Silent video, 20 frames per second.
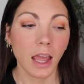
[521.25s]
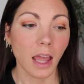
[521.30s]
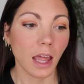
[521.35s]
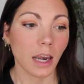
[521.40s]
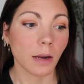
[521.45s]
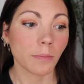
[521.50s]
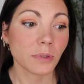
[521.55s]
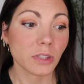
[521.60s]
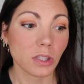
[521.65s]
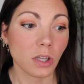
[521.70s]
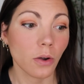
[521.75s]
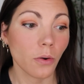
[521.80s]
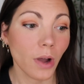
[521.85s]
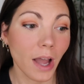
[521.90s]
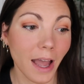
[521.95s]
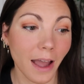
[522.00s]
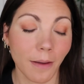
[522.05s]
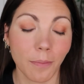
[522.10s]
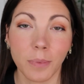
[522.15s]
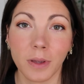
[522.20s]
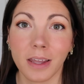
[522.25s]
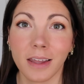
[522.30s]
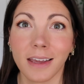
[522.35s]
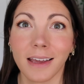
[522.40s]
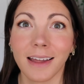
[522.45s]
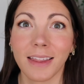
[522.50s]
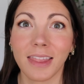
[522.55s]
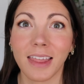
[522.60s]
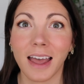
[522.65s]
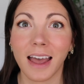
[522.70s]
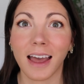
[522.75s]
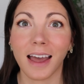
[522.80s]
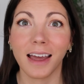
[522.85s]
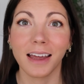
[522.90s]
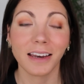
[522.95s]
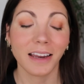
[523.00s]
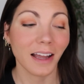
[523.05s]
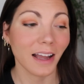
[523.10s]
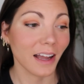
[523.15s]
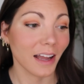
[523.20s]
And I'm so happy
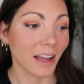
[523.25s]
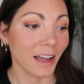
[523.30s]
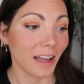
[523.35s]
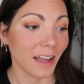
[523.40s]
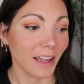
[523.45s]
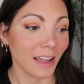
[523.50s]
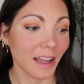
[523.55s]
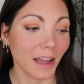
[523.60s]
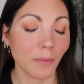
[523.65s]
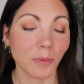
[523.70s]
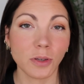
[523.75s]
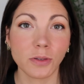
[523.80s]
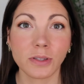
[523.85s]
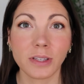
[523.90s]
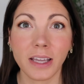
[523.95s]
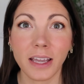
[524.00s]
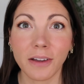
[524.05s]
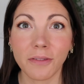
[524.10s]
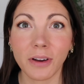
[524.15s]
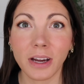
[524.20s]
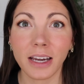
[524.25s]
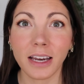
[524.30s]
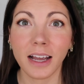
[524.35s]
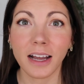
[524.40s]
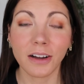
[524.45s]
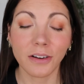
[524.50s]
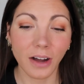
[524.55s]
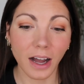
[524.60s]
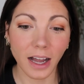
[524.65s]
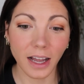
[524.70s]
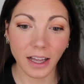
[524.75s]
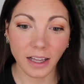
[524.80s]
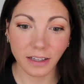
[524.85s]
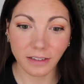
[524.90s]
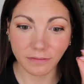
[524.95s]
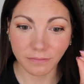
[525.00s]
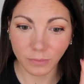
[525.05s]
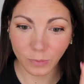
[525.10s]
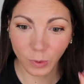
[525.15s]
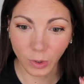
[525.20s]
that I am using it right now.
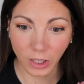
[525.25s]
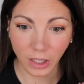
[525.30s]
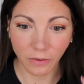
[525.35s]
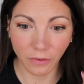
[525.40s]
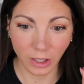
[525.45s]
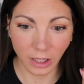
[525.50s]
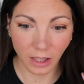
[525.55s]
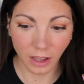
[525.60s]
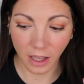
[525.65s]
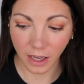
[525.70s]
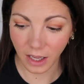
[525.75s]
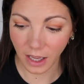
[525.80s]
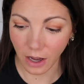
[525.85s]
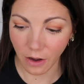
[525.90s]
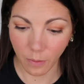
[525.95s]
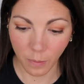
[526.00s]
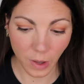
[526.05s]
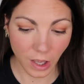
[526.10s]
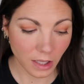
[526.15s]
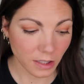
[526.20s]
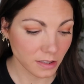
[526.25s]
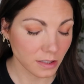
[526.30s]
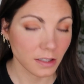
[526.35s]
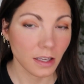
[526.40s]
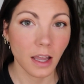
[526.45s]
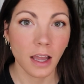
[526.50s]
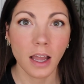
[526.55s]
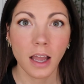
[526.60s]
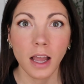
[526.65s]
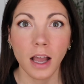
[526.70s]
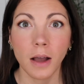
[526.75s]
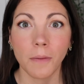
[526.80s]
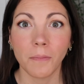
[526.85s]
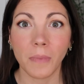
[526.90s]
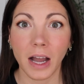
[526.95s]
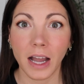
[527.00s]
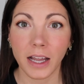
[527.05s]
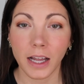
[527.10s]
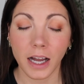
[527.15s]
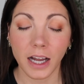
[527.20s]
I really, really like how it makes
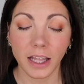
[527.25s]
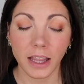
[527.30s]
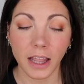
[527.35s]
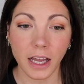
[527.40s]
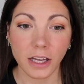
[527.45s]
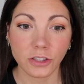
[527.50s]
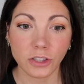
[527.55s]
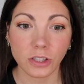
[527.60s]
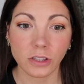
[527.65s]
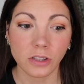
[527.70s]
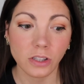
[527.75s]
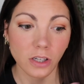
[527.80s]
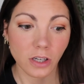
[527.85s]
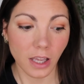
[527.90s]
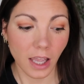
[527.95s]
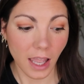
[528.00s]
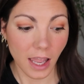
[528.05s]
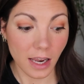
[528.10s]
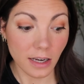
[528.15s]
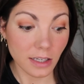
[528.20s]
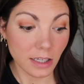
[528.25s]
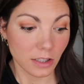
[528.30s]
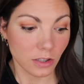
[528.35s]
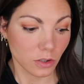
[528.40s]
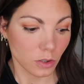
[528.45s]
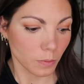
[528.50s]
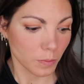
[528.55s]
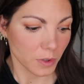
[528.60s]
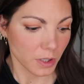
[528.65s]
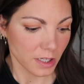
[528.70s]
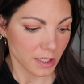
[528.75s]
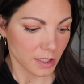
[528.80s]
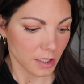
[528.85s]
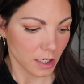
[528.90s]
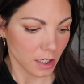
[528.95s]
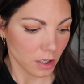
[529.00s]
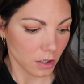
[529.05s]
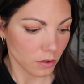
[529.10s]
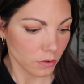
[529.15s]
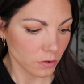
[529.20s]
my eyelashes look and it's super easy to
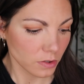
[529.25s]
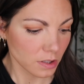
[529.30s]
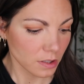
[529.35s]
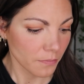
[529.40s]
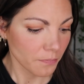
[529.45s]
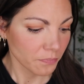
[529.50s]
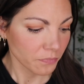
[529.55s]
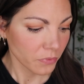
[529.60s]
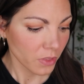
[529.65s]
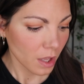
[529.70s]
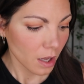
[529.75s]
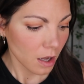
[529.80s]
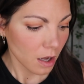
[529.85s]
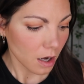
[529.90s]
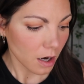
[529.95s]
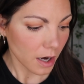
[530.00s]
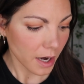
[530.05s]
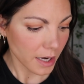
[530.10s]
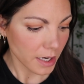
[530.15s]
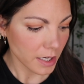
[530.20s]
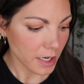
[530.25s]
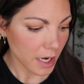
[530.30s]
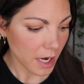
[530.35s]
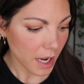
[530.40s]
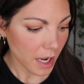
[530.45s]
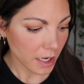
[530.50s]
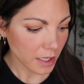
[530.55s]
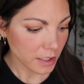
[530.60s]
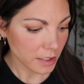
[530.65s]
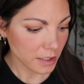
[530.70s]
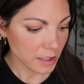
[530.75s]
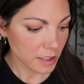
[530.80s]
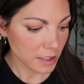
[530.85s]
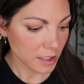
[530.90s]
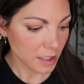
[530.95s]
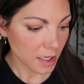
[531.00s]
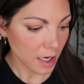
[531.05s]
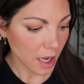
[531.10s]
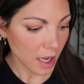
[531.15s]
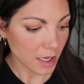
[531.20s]
use. All right,
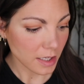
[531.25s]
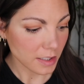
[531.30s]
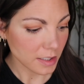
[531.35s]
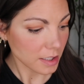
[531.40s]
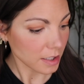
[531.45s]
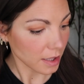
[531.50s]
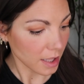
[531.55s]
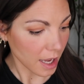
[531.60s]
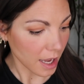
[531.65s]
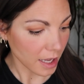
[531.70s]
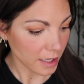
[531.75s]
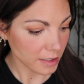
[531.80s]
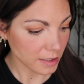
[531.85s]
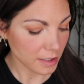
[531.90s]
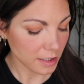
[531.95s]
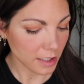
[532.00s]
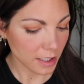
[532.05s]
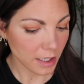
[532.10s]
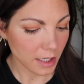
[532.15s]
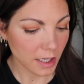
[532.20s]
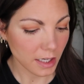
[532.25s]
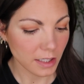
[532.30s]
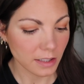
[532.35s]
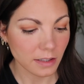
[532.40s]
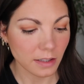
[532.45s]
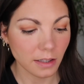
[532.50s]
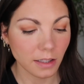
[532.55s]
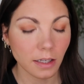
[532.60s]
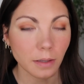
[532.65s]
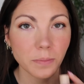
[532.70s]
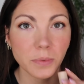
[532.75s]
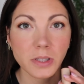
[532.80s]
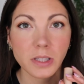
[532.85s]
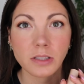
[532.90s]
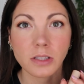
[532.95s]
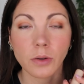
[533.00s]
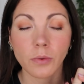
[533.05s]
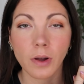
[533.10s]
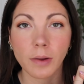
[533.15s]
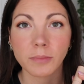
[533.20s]
next and lastly is lips.
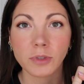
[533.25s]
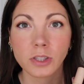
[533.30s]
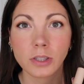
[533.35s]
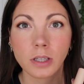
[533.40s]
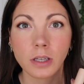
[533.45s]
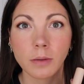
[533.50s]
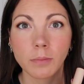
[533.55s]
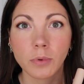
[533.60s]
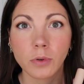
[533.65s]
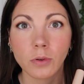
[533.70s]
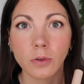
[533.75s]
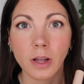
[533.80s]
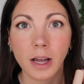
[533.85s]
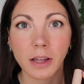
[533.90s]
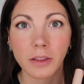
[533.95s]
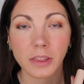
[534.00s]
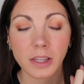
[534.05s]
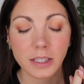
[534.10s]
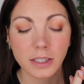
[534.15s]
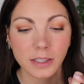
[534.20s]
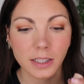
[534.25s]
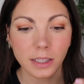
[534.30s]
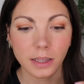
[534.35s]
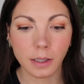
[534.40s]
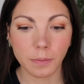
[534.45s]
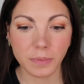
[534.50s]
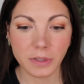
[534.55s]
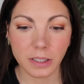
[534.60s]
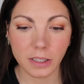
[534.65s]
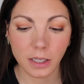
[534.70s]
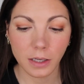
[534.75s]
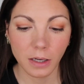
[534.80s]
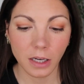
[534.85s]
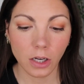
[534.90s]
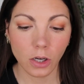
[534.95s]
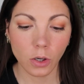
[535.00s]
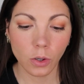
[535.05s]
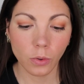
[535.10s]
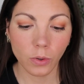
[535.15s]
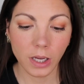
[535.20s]
So I'm just gonna pull out this
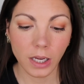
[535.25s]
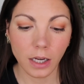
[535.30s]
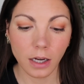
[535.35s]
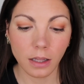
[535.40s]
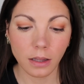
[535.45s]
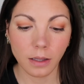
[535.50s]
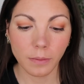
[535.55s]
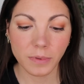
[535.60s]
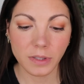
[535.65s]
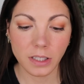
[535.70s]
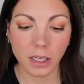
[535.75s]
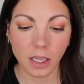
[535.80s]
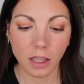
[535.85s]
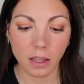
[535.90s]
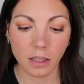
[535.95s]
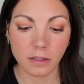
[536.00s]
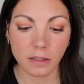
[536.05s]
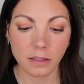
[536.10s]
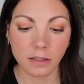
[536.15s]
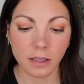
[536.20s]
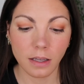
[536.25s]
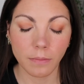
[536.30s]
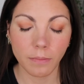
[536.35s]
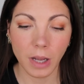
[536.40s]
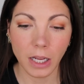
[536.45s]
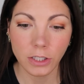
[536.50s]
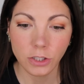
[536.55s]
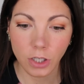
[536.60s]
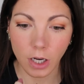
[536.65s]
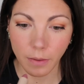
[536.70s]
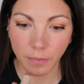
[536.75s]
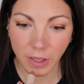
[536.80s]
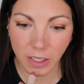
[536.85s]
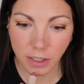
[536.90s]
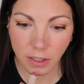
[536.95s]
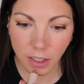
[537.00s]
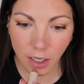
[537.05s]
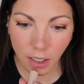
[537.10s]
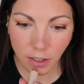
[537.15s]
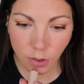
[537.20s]
lipstick, Queen lipstick. This is in my Shop My
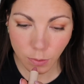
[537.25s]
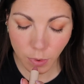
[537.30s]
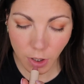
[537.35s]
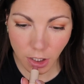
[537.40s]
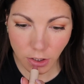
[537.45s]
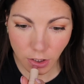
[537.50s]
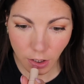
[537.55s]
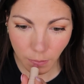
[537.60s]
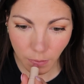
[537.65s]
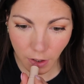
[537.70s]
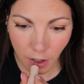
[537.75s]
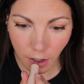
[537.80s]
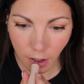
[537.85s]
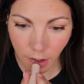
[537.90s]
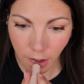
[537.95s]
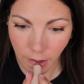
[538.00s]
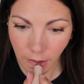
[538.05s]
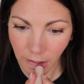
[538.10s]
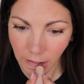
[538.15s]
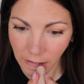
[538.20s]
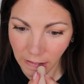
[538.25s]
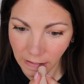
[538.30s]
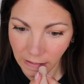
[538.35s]
Stash project pan.